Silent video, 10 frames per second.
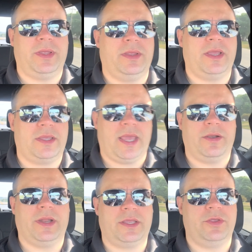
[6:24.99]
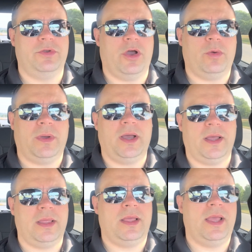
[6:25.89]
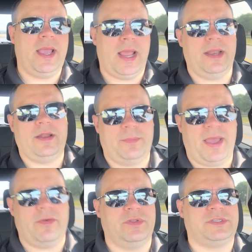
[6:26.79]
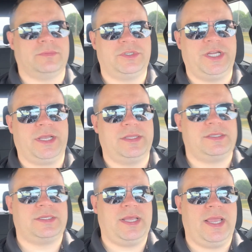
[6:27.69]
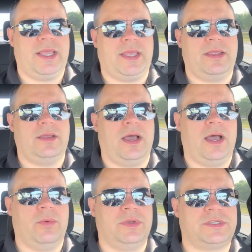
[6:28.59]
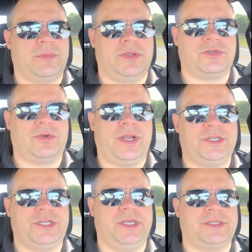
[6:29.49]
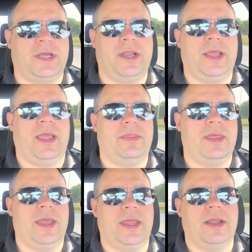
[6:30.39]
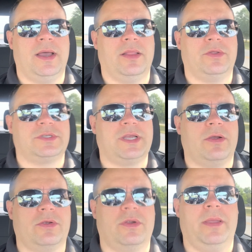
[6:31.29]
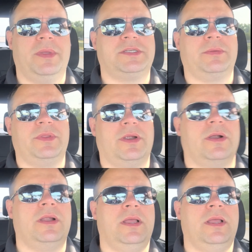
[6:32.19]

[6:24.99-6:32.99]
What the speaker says: We catered in Qdoba. Ended up having some chicken steak with some of their shredded cheese on it, and then a little sour cream and some of their